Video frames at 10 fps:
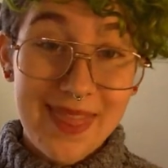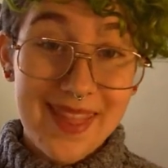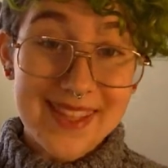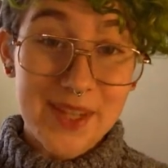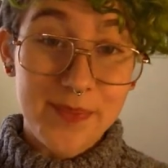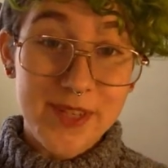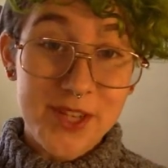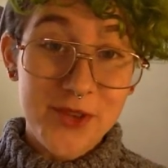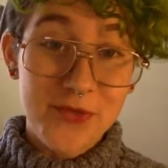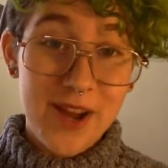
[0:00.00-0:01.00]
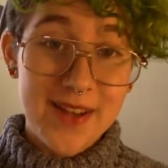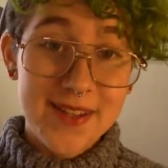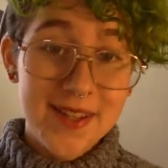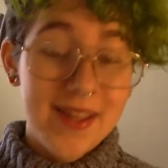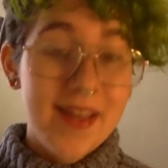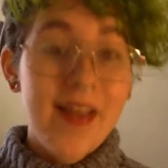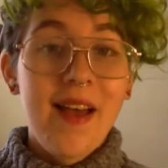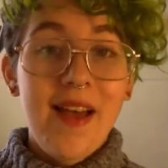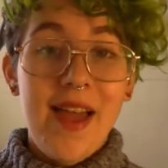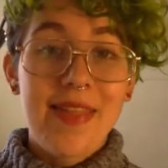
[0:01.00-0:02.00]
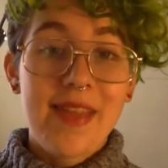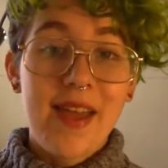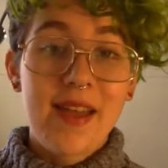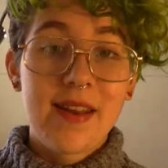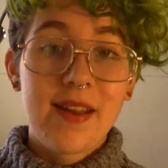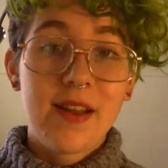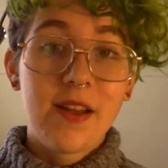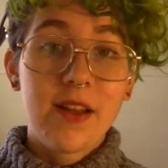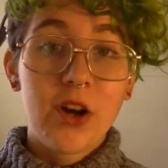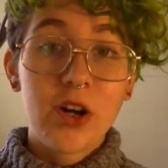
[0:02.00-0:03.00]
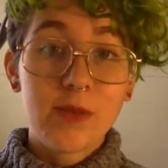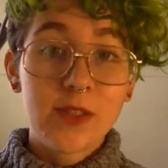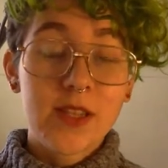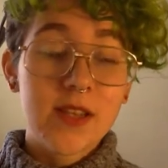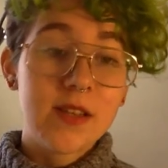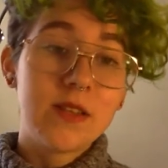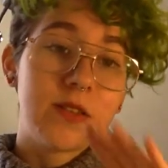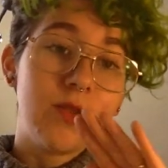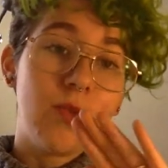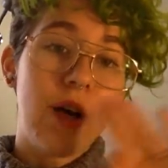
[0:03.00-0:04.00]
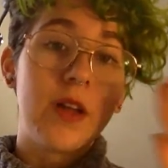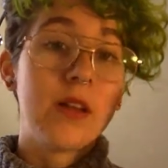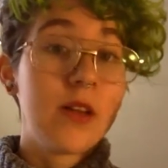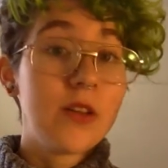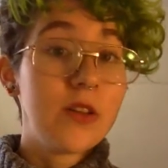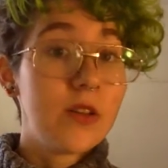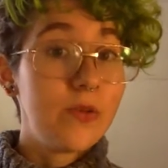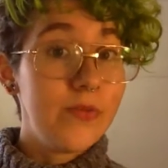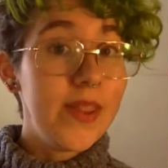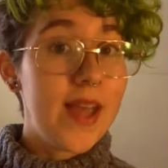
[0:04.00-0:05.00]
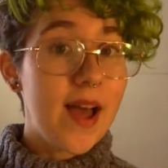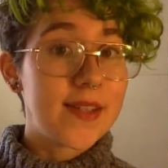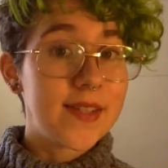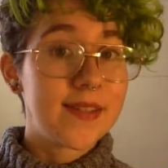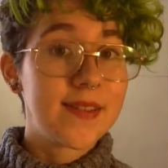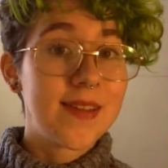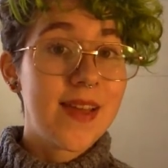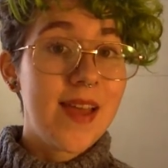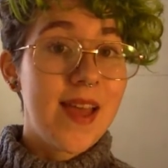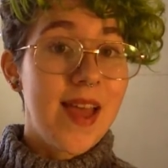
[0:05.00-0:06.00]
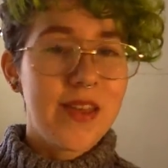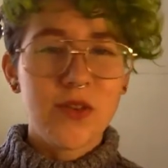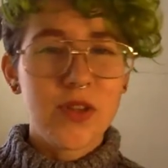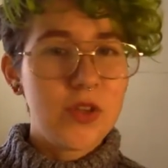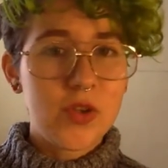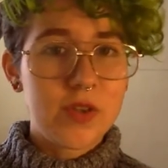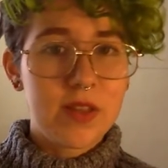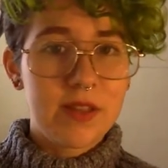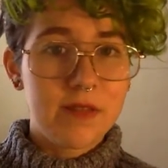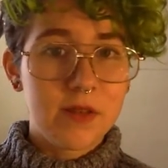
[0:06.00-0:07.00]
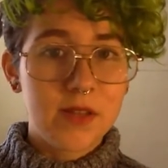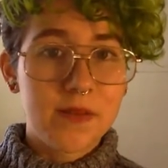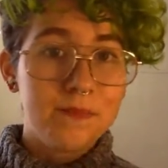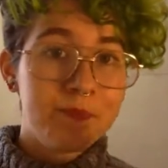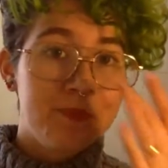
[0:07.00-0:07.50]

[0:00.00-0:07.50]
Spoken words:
that's up to you, friend. And then herbal teas you want really hot, and you can usually leave those in.